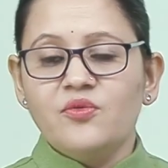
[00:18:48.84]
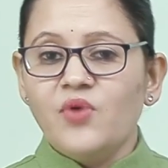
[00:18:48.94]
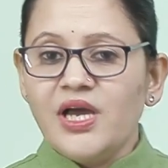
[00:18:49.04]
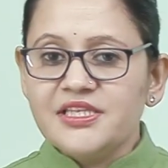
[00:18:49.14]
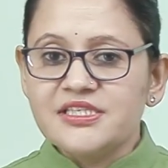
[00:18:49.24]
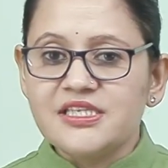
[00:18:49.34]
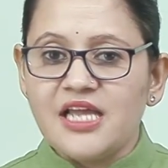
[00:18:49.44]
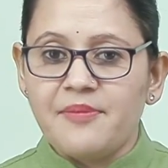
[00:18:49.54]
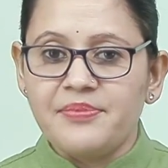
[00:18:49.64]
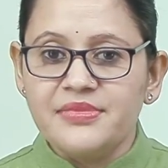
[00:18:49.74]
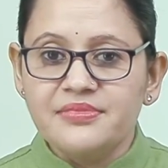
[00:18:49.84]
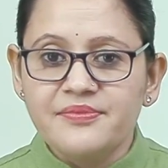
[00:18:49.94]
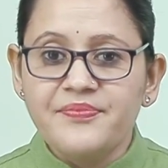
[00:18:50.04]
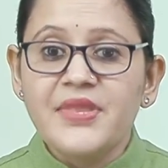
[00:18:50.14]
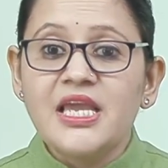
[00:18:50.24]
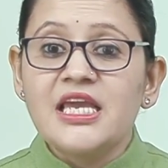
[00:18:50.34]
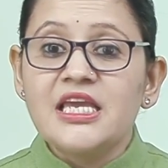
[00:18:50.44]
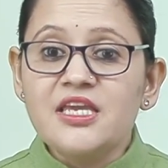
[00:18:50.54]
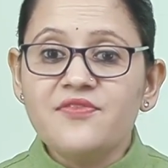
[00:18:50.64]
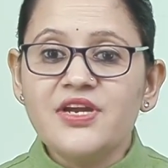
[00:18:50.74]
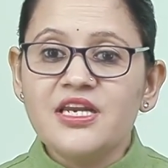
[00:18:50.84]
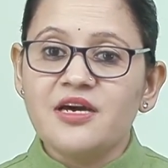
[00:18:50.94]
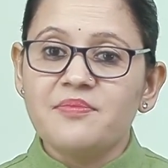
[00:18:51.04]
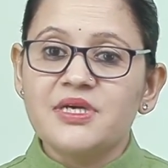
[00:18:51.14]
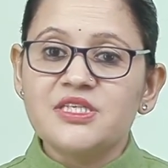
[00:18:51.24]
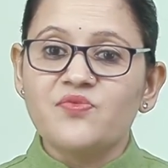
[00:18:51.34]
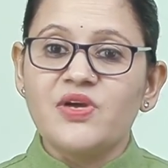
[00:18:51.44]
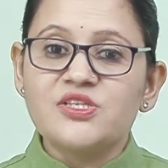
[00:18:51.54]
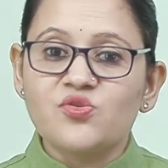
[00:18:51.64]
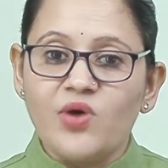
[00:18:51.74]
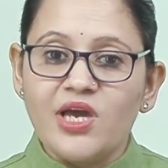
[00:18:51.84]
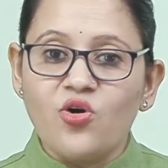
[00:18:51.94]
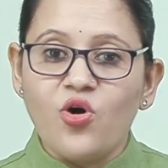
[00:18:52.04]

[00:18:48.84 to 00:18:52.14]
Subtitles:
Why does this happen? Even numbers when square